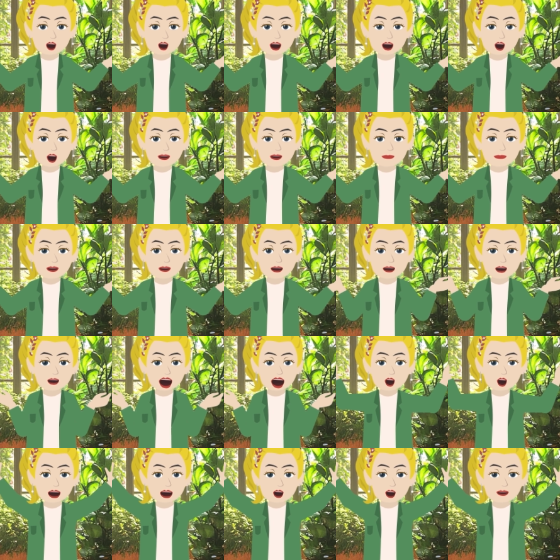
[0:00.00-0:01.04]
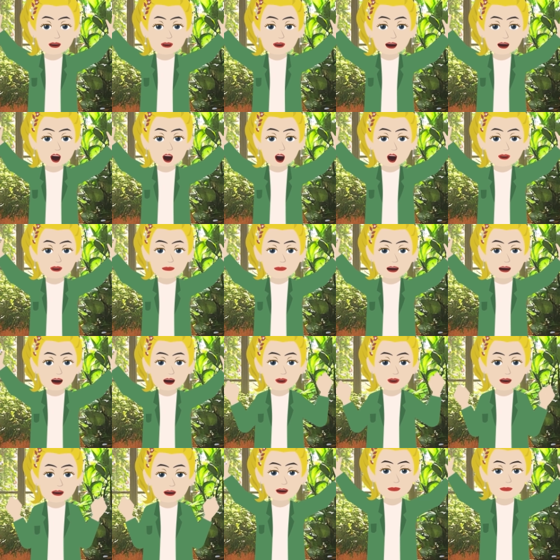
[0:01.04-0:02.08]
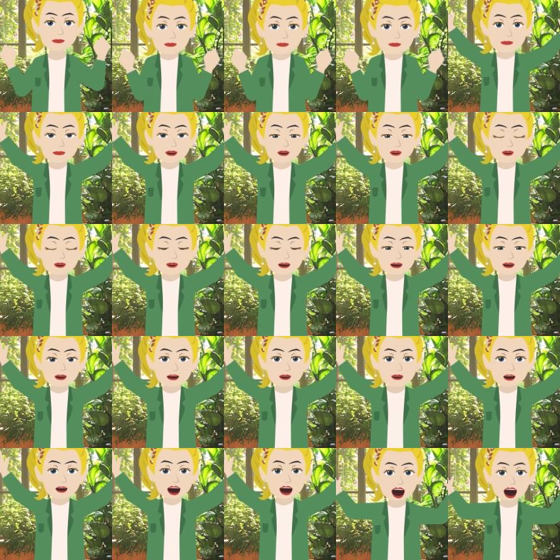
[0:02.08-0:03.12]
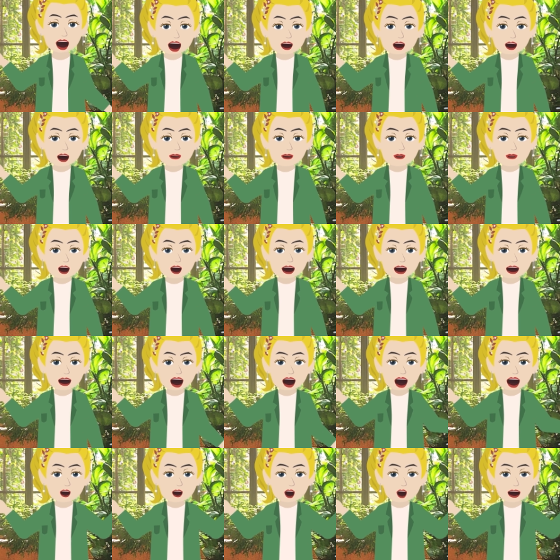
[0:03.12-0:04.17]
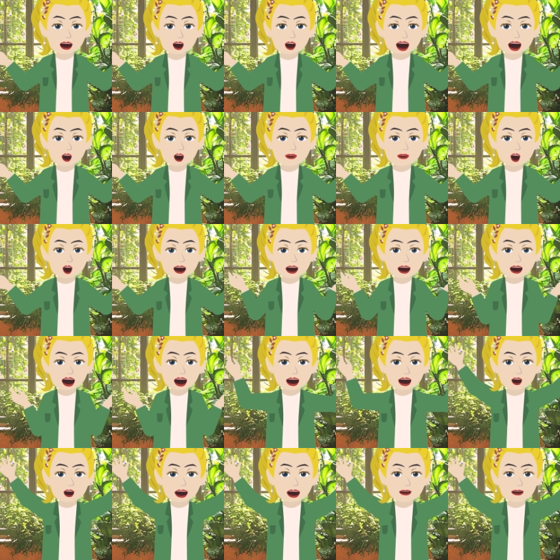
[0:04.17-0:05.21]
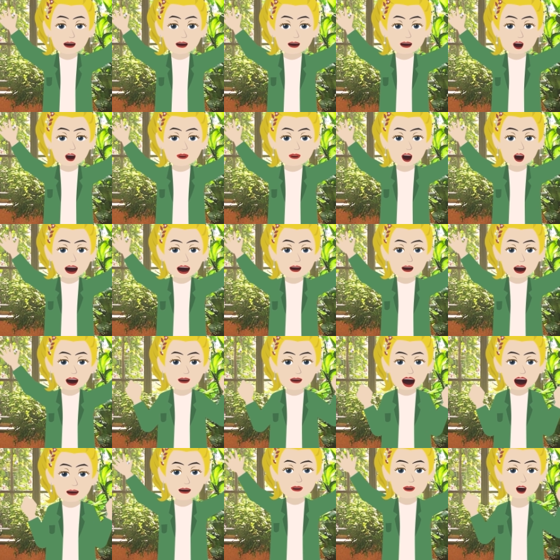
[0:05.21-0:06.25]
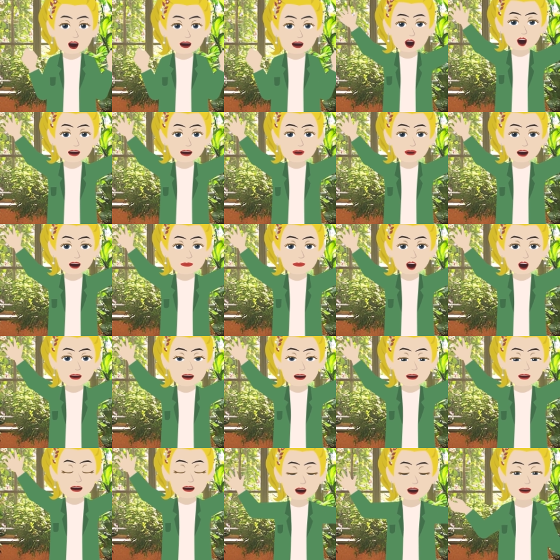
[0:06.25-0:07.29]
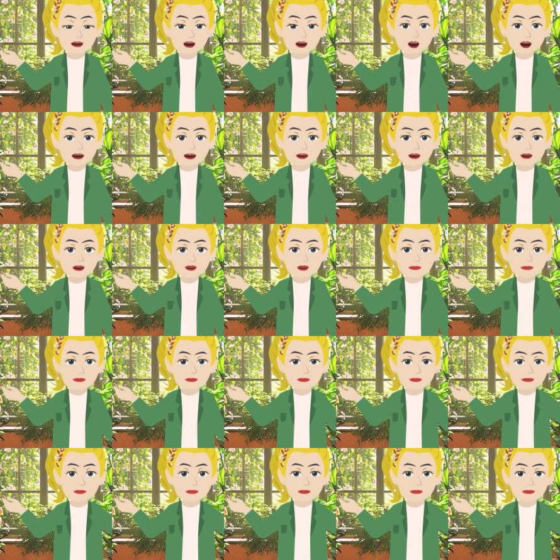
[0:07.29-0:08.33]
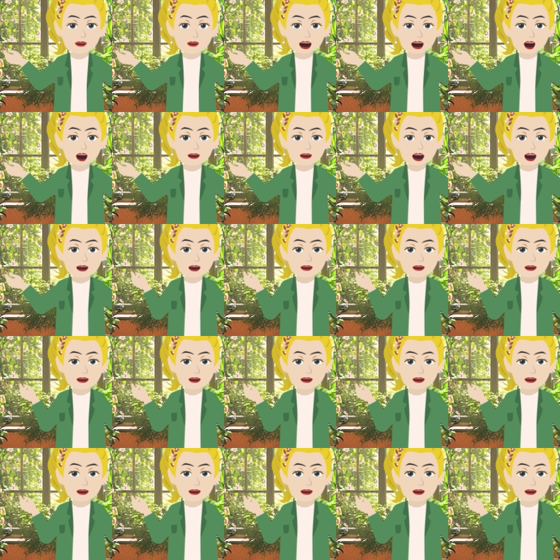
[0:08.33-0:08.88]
match to the wellness that you're asking for. When you feel negative emotion, it always means you're a vibrational match to something you don't want. When you feel